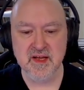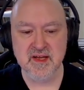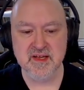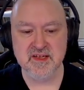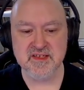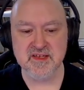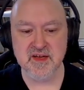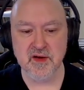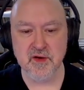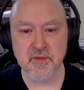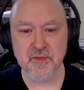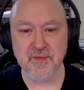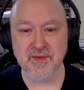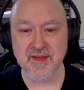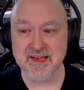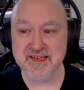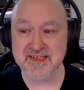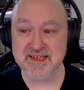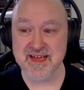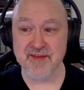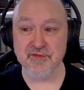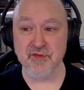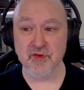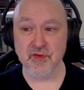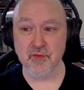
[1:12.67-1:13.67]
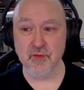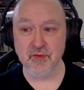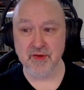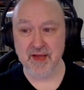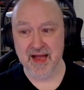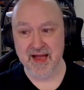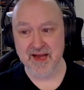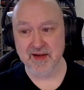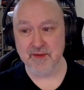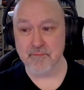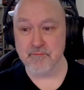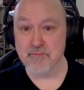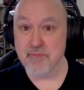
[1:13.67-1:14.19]
So let's have a look
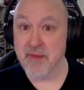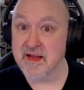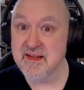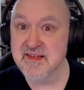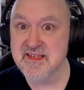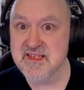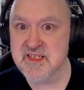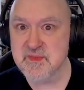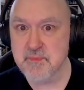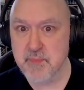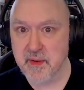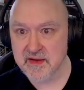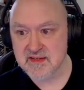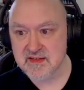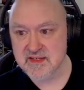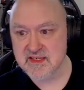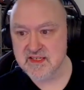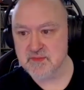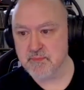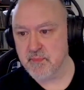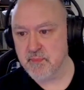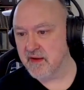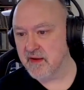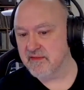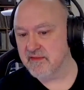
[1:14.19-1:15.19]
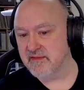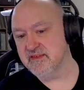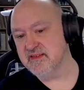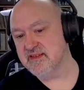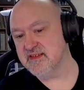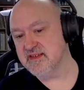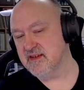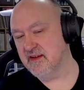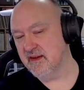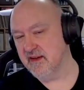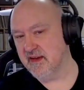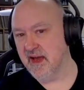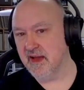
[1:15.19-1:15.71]
at Buns, Buns,
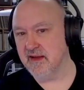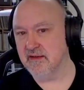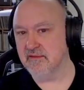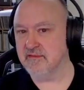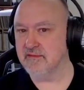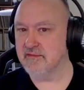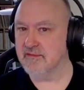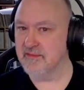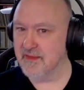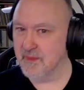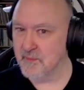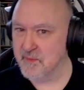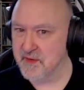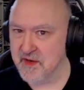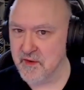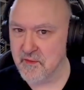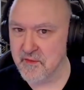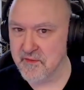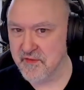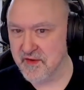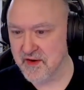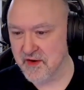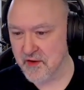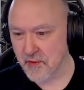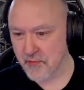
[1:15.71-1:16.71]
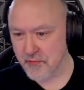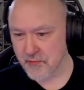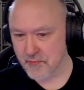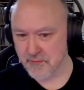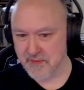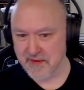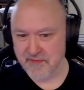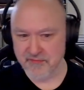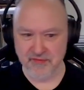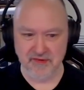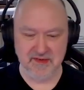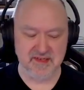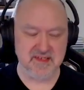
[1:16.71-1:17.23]
Buns. Again, let me know if you know the
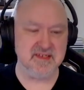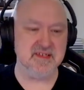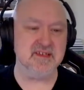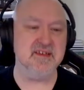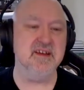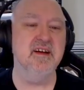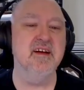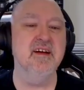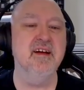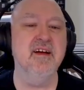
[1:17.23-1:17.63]
reference.